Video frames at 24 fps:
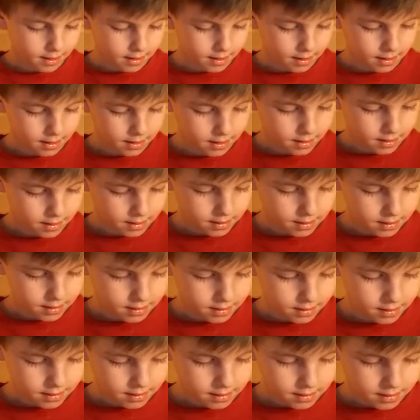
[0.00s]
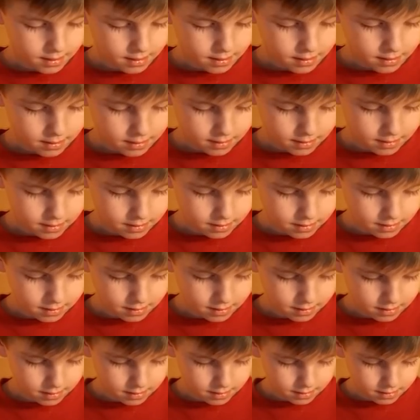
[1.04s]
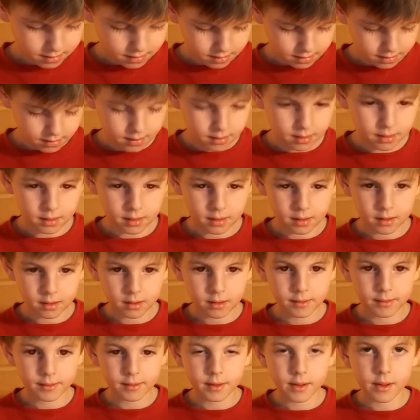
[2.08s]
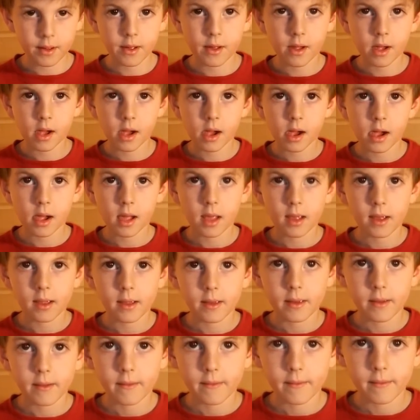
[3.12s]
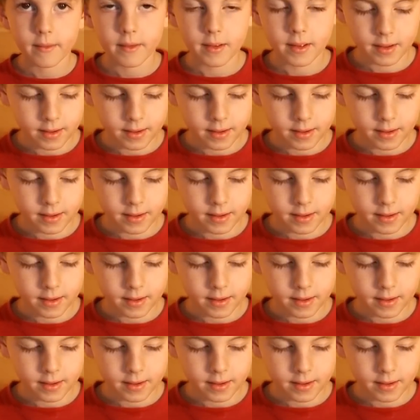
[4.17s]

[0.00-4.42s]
(silence)